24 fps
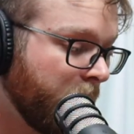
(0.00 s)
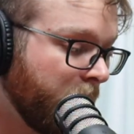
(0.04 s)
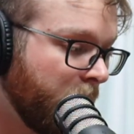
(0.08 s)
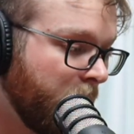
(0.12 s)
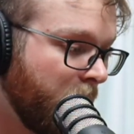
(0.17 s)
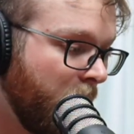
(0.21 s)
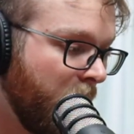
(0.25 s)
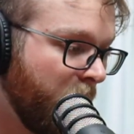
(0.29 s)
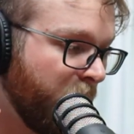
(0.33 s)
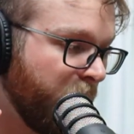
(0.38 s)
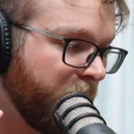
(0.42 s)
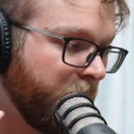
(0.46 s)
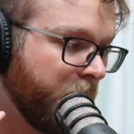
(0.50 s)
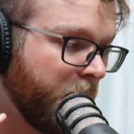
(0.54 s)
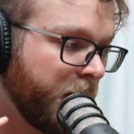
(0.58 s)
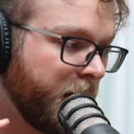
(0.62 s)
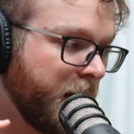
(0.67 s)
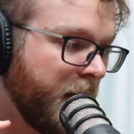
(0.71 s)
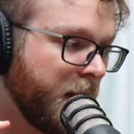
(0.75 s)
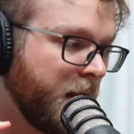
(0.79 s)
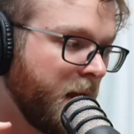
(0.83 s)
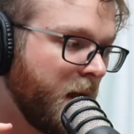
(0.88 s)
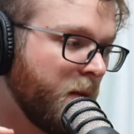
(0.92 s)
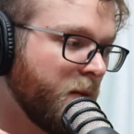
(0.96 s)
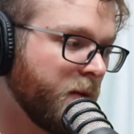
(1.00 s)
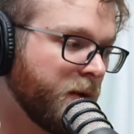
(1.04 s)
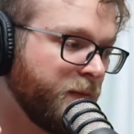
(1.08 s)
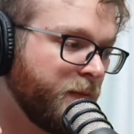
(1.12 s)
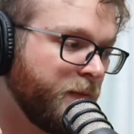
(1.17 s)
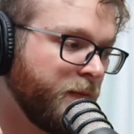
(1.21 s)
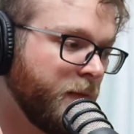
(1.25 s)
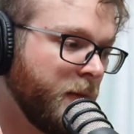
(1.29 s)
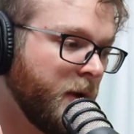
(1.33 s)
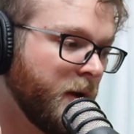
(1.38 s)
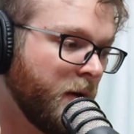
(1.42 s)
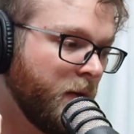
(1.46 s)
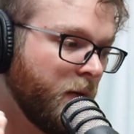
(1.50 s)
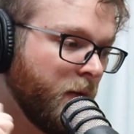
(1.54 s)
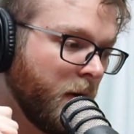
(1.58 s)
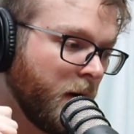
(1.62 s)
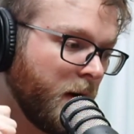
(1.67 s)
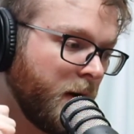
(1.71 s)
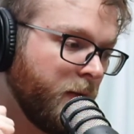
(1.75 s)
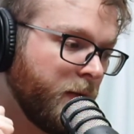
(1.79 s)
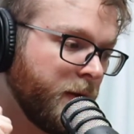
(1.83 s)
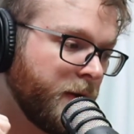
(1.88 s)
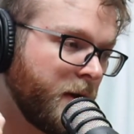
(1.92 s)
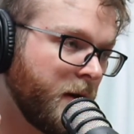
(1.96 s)
Carpenter at that time was, you know,
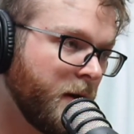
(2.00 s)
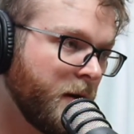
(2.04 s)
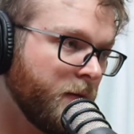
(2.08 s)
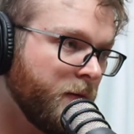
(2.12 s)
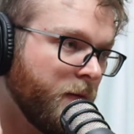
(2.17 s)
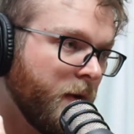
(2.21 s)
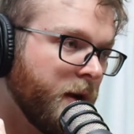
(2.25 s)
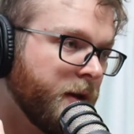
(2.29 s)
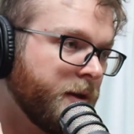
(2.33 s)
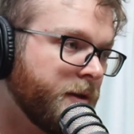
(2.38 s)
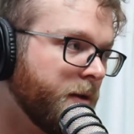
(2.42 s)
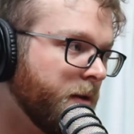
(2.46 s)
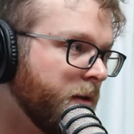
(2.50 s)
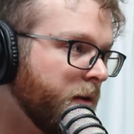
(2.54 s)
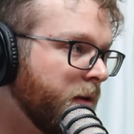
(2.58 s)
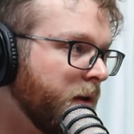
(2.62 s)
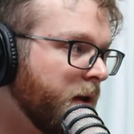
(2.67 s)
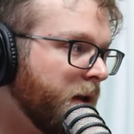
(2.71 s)
working with Kurt Russell,